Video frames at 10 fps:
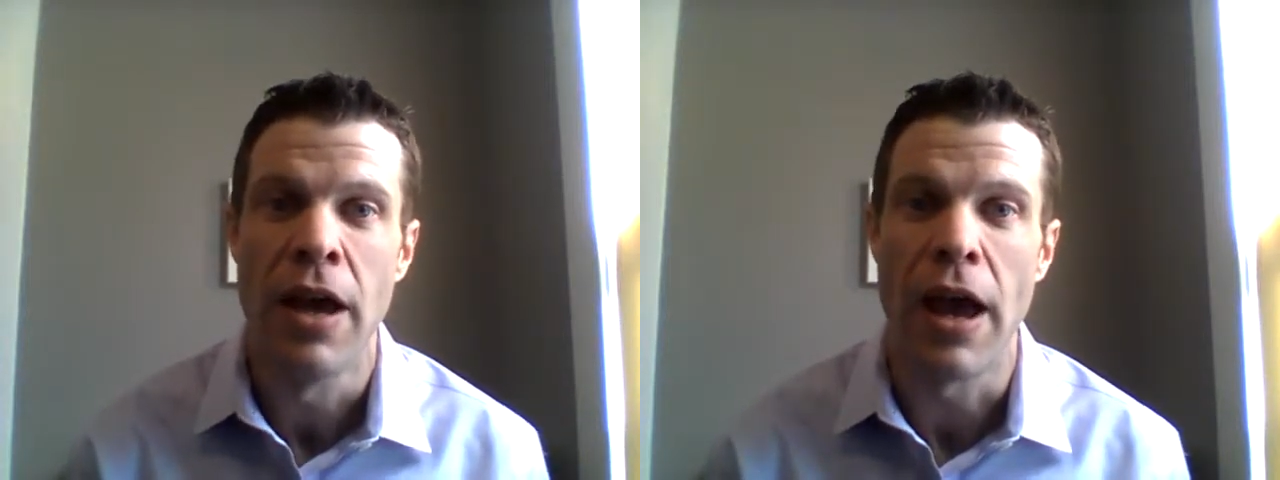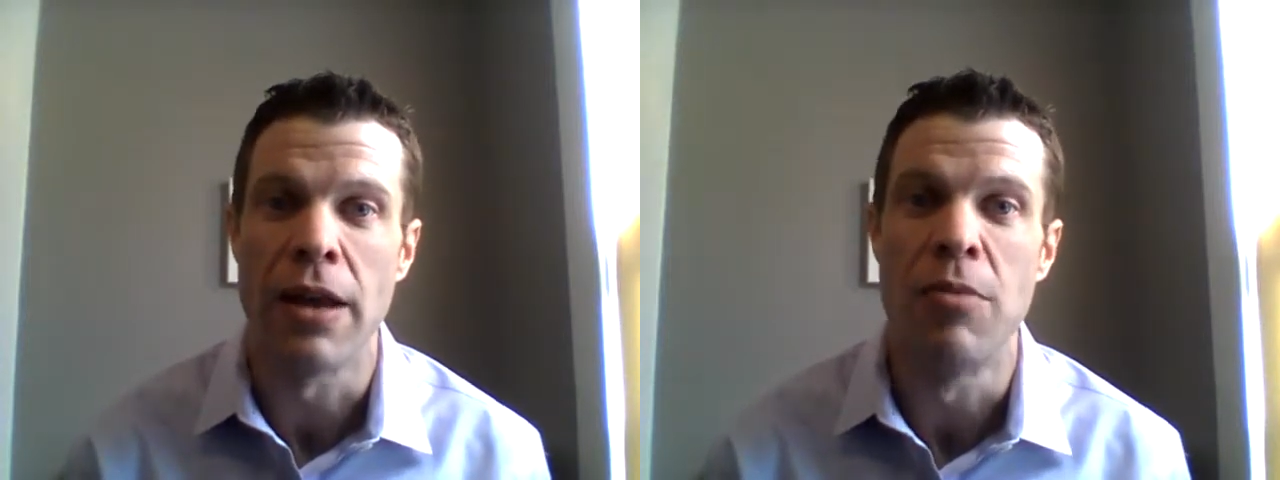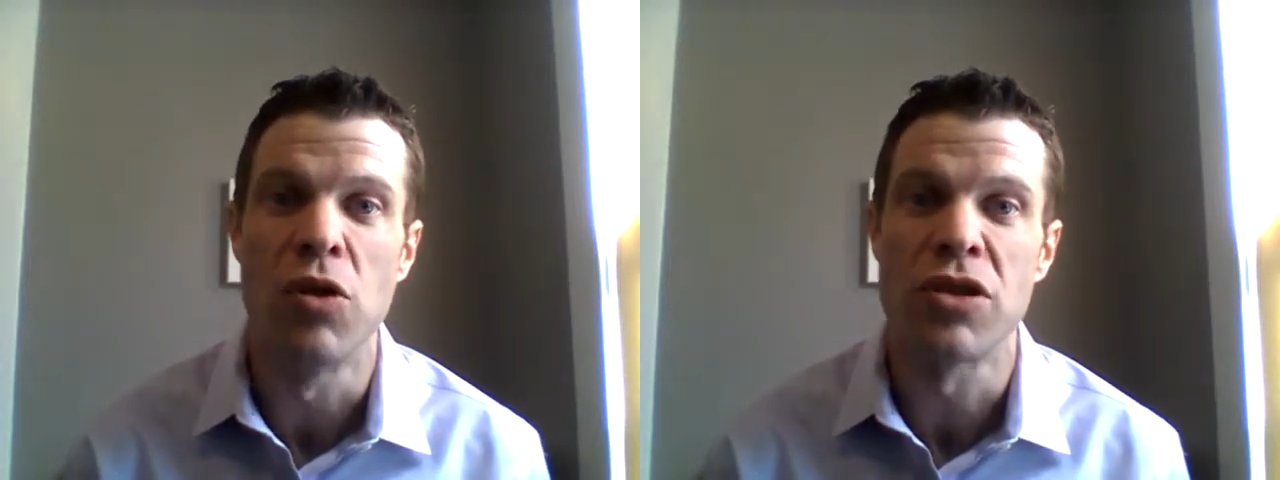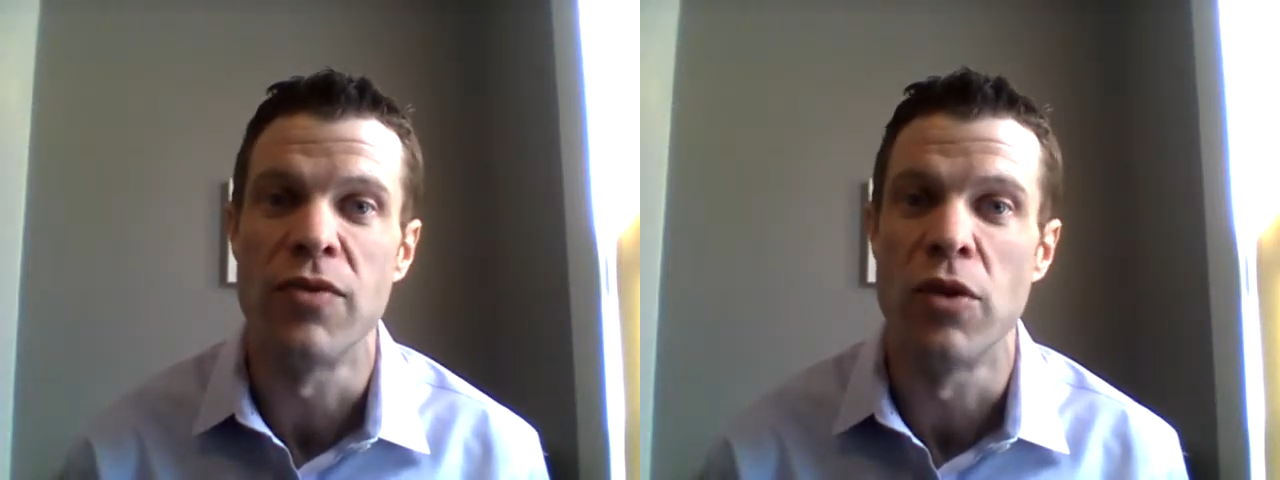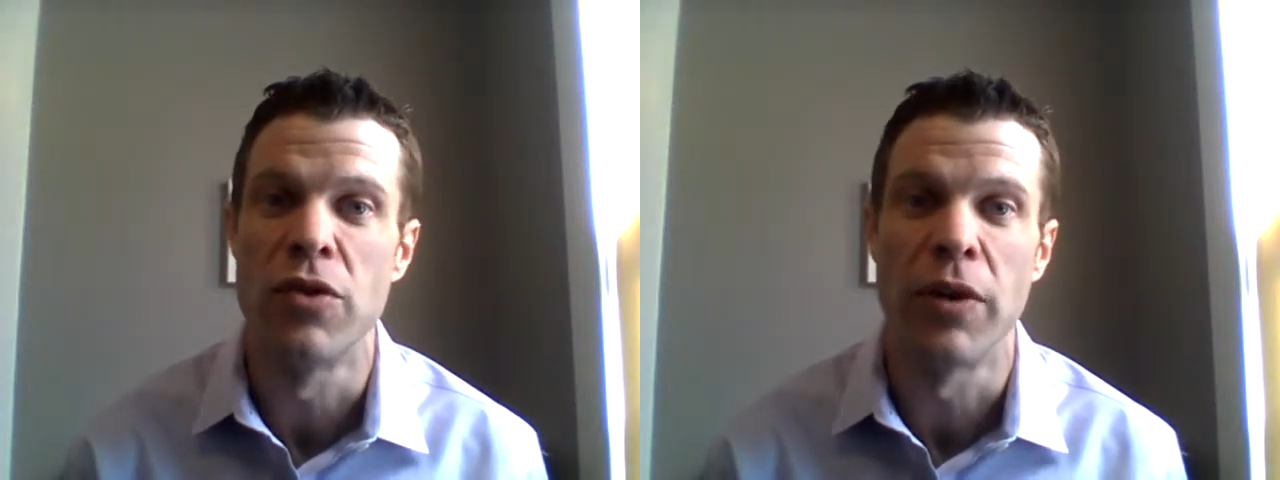and most of
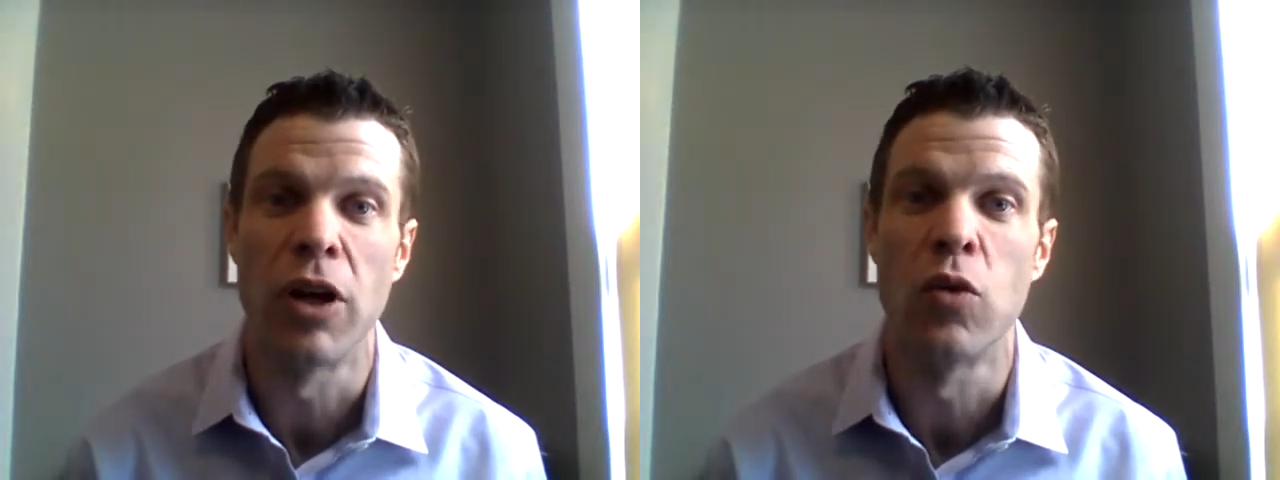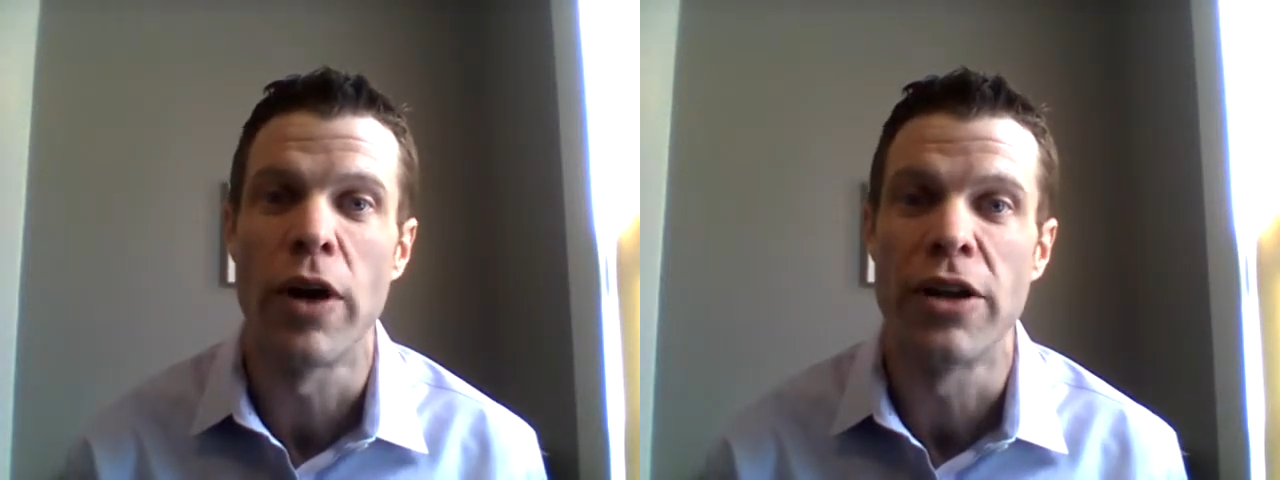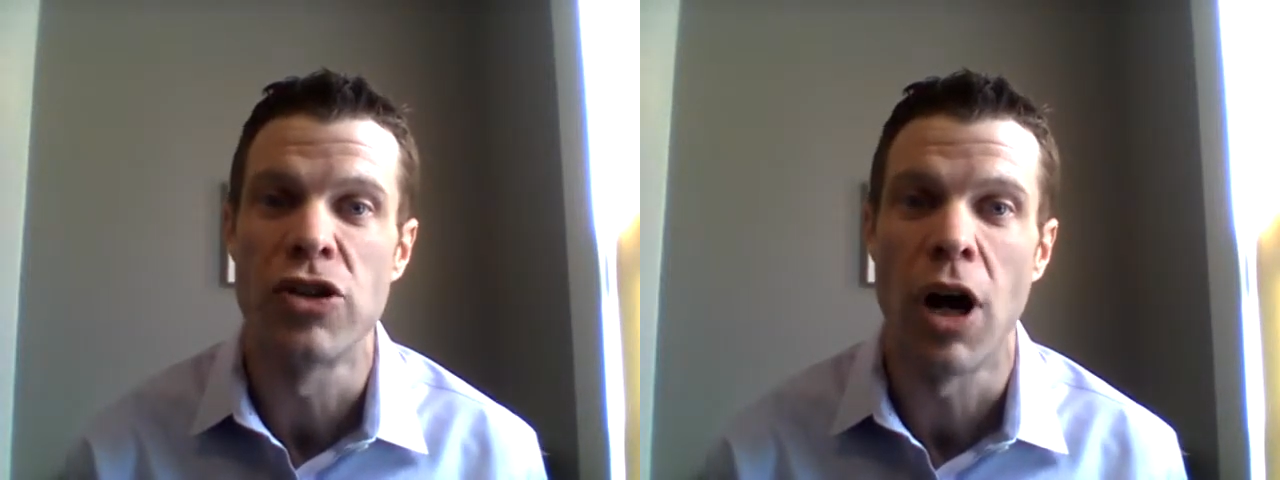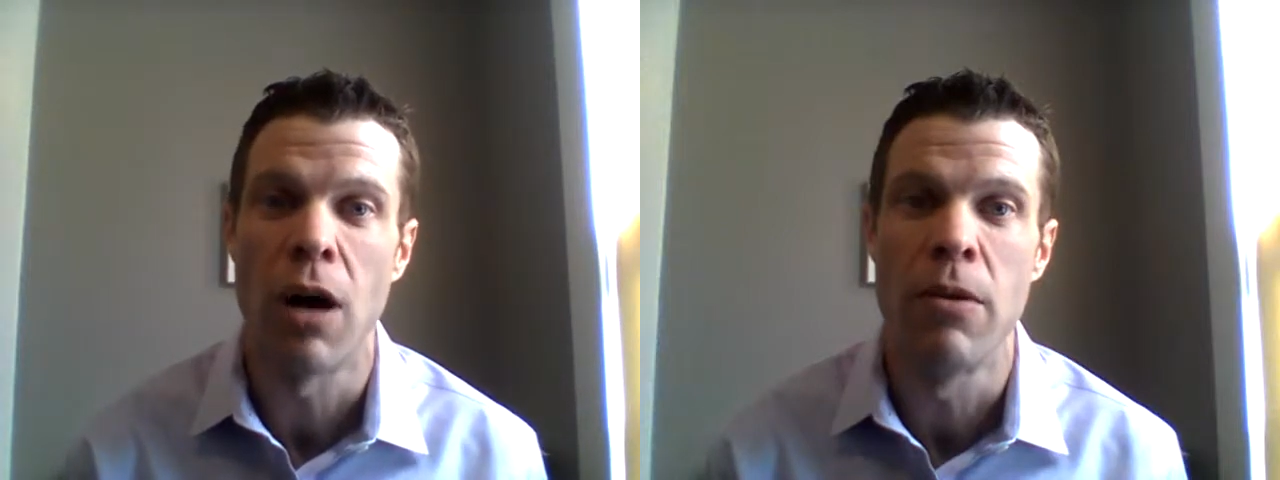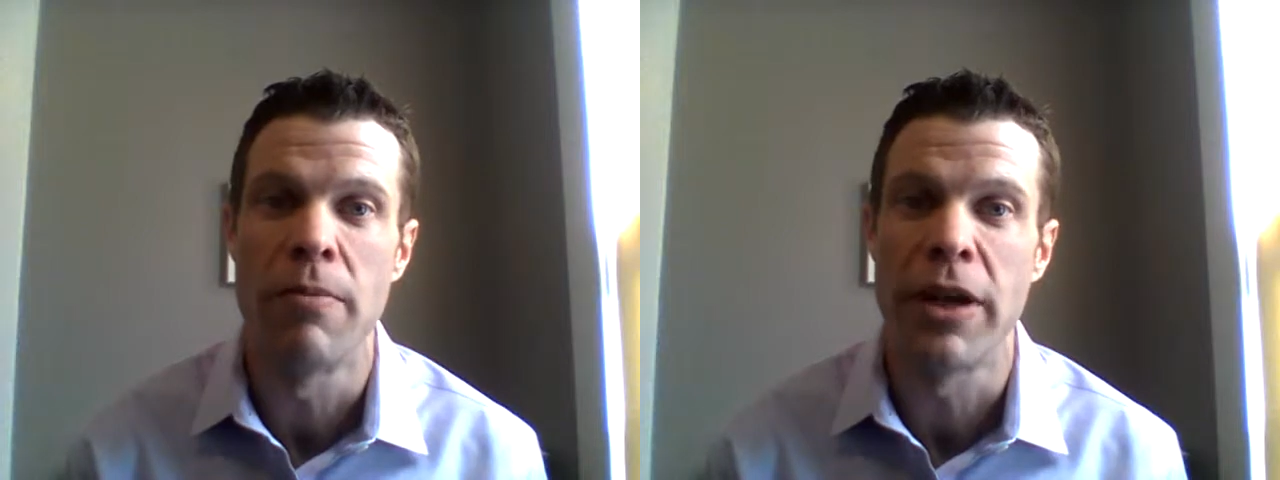you are doing a great
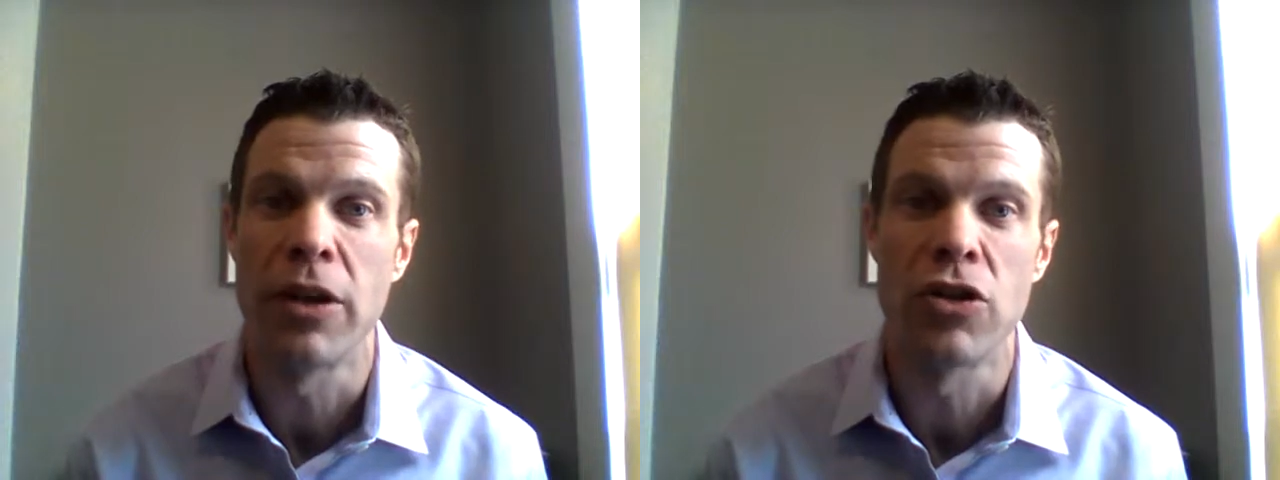job at making